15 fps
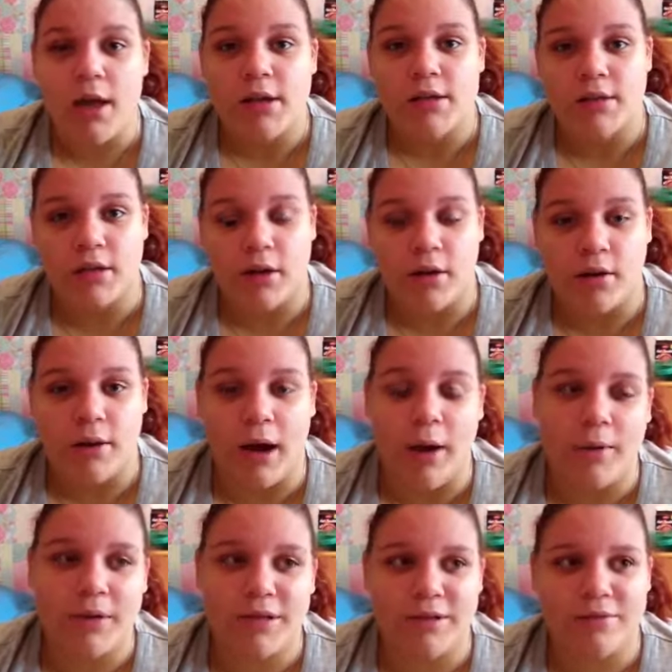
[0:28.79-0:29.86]
so I
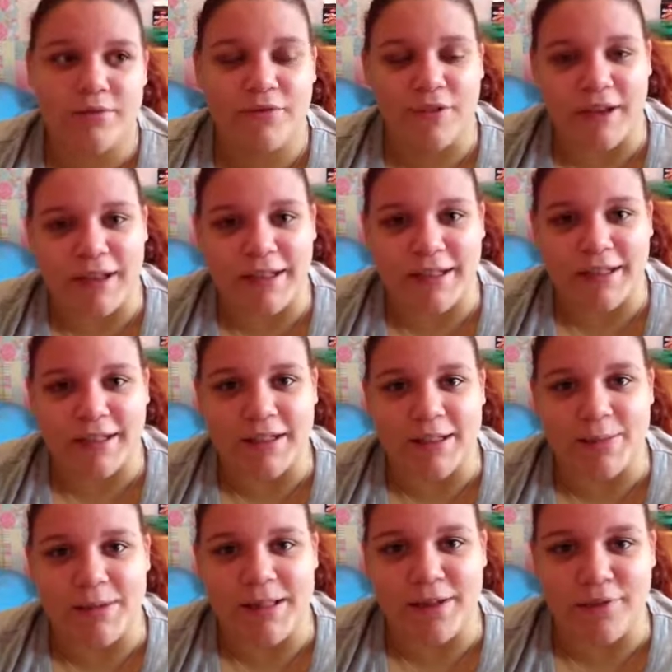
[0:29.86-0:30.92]
wasn't feeling
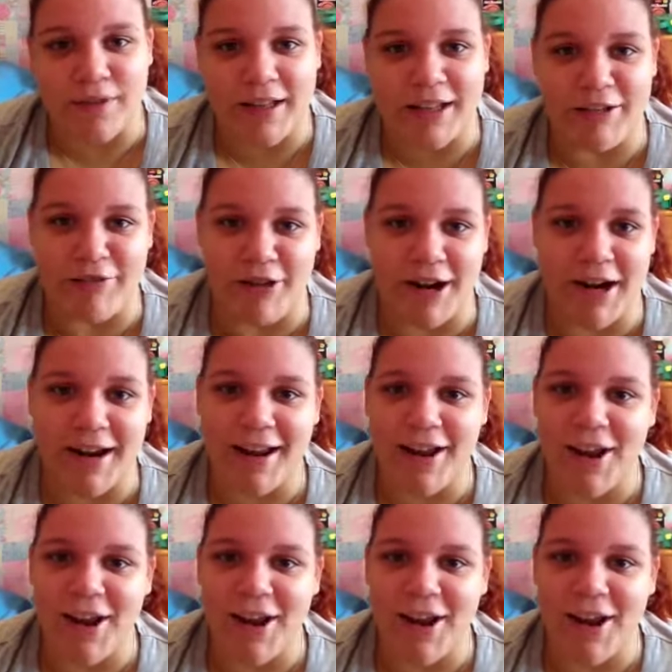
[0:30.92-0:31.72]
specifically great.